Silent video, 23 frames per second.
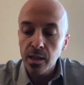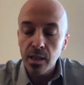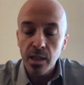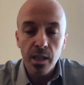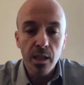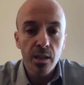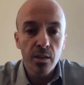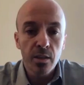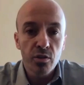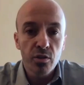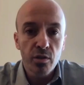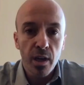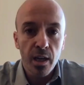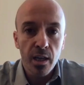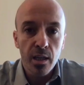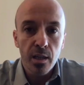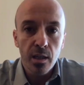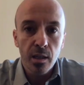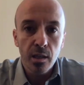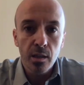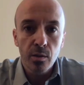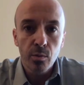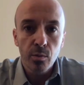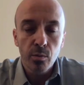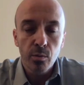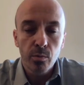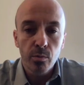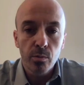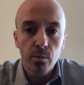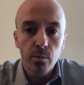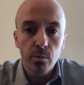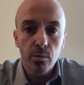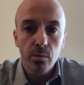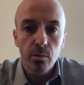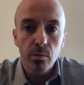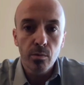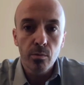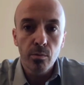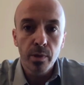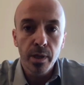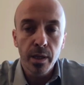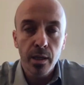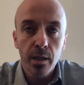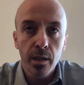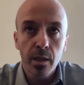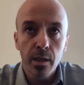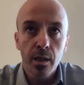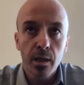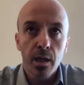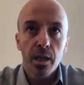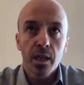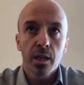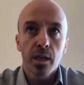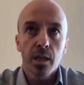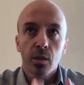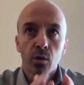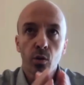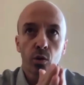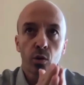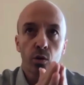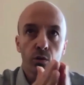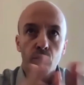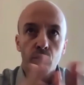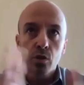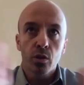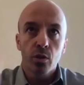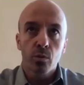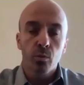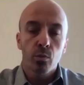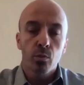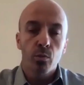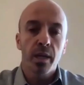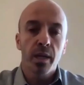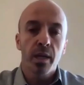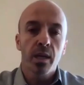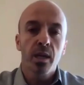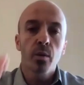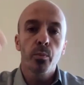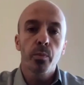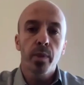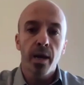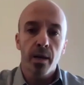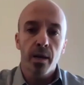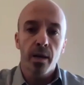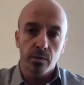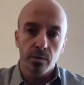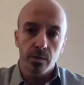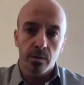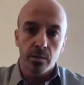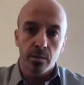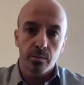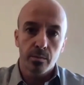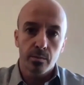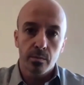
in trading, in a long term, we compound.